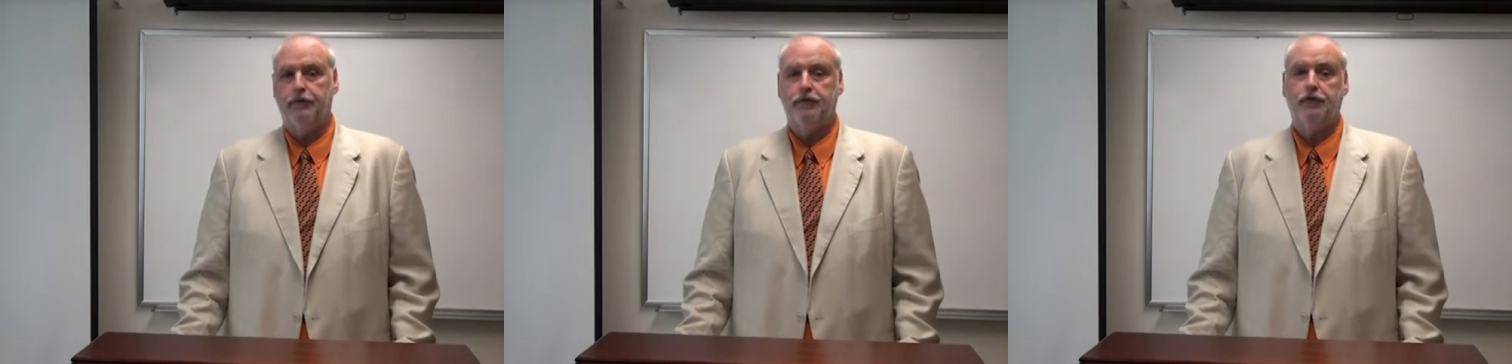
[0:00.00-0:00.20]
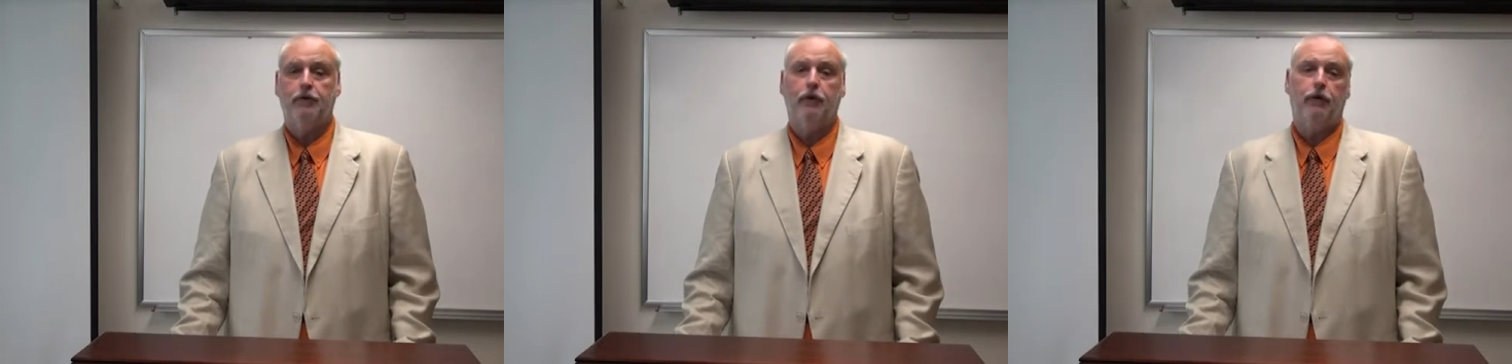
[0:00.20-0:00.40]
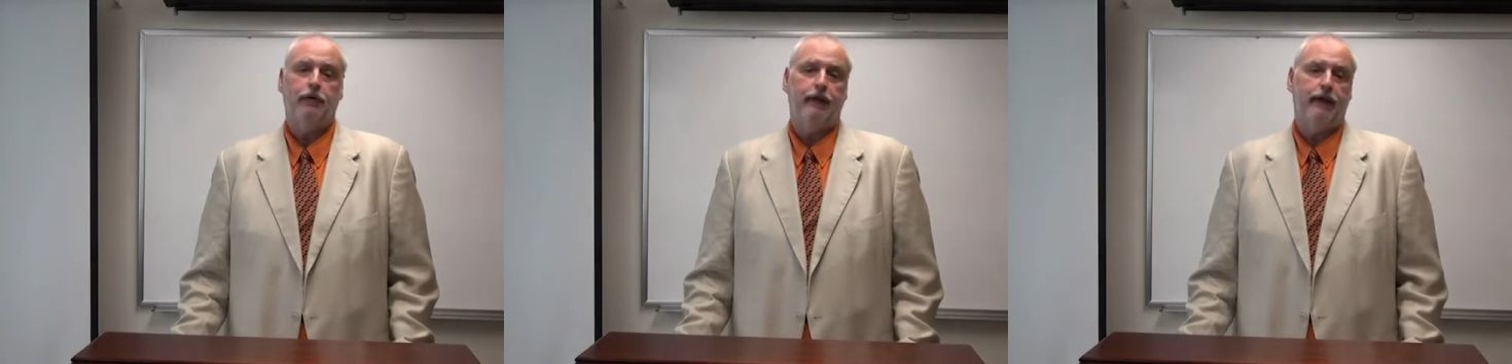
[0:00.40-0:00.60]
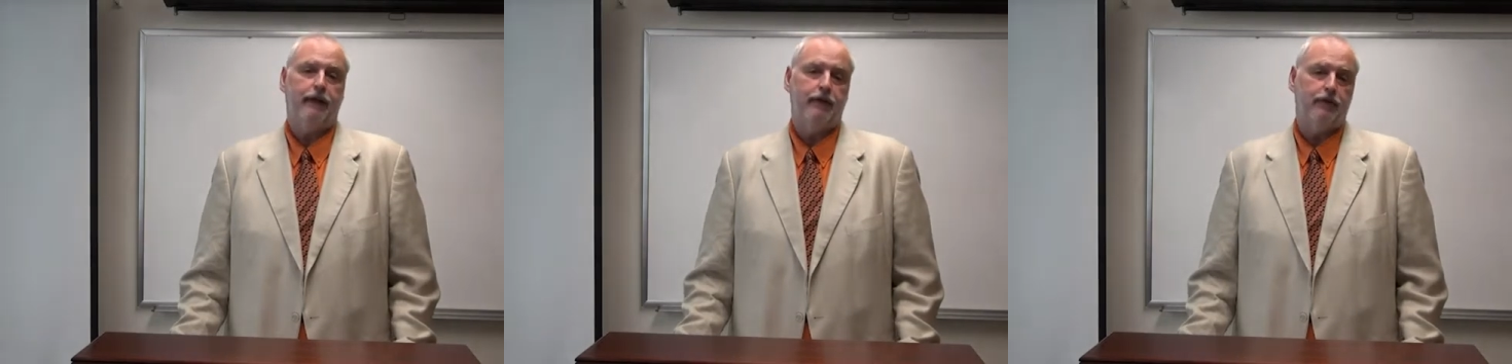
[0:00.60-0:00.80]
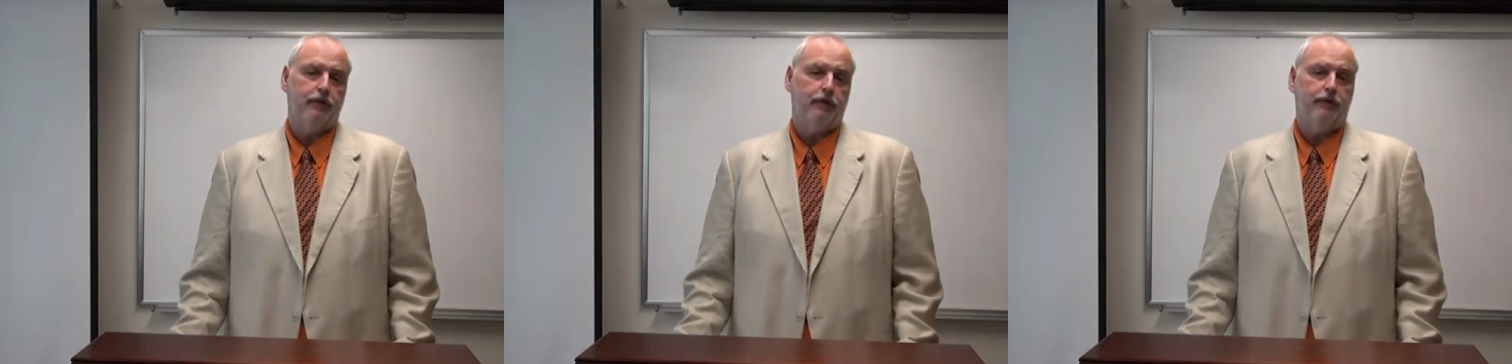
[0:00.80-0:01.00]
This is called
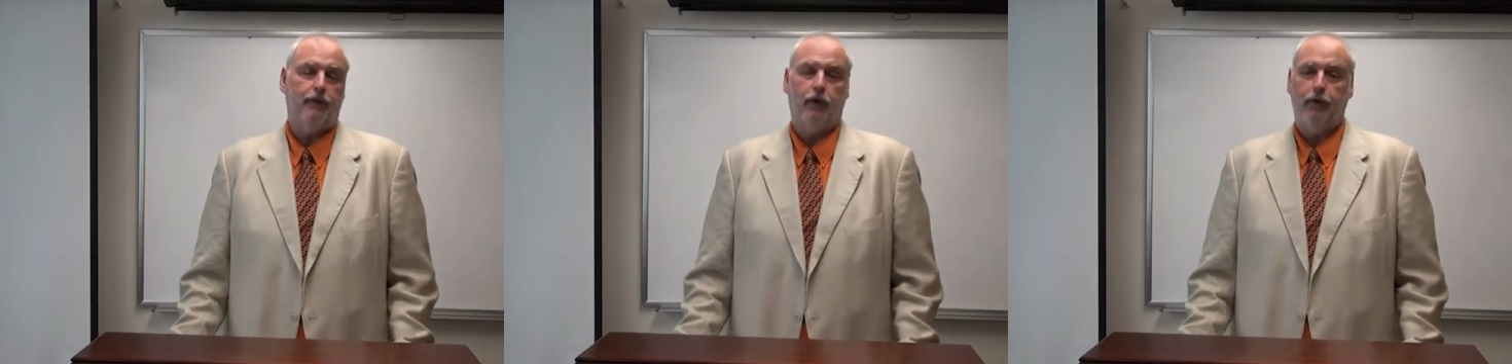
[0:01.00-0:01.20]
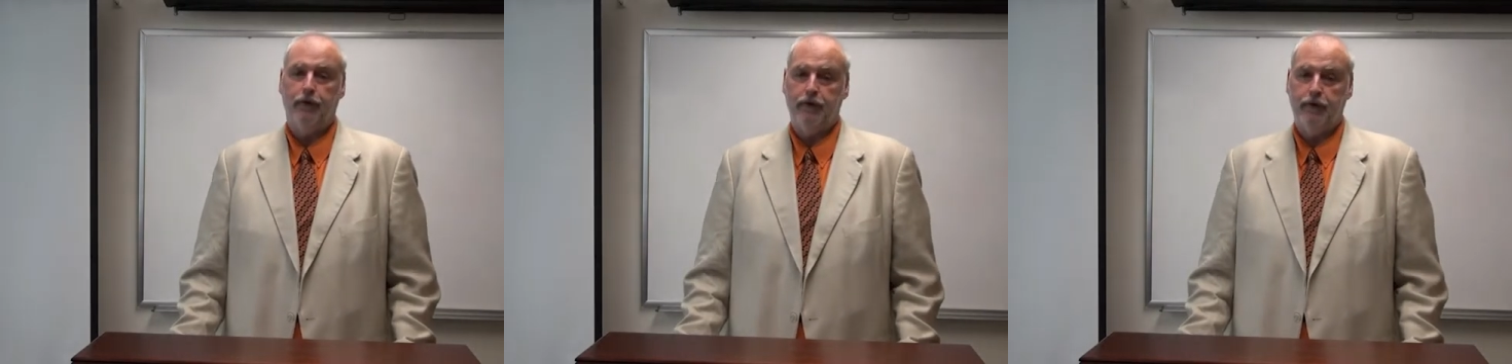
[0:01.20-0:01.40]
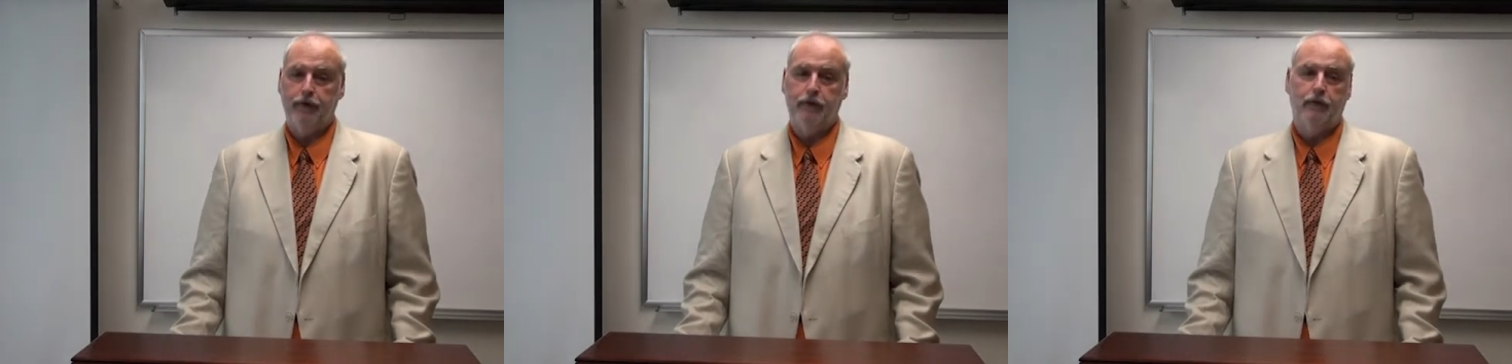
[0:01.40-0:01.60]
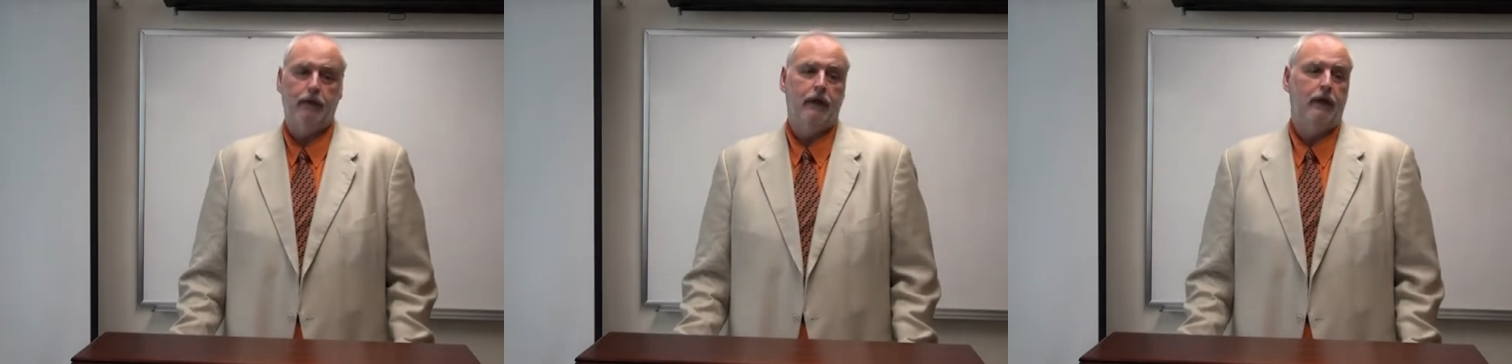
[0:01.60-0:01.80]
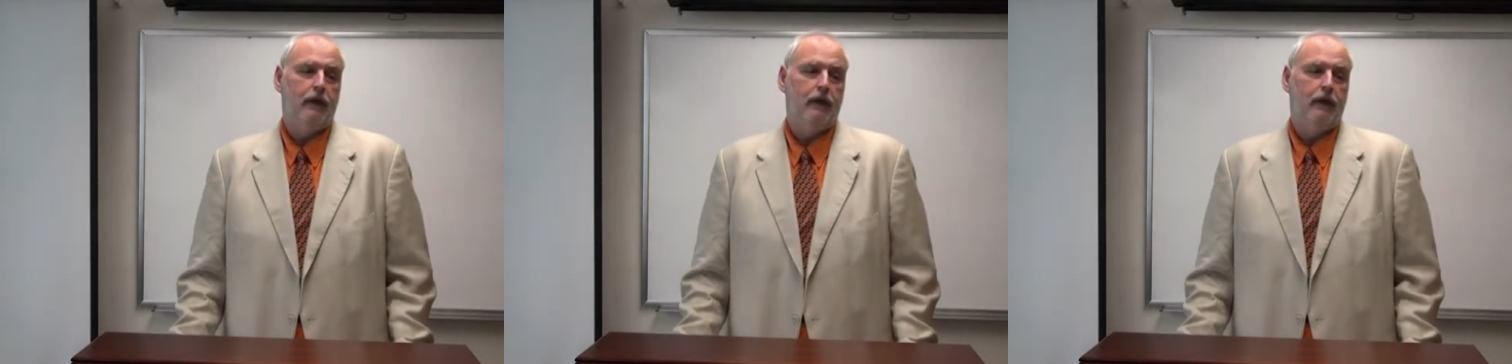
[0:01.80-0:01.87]
NSFREU.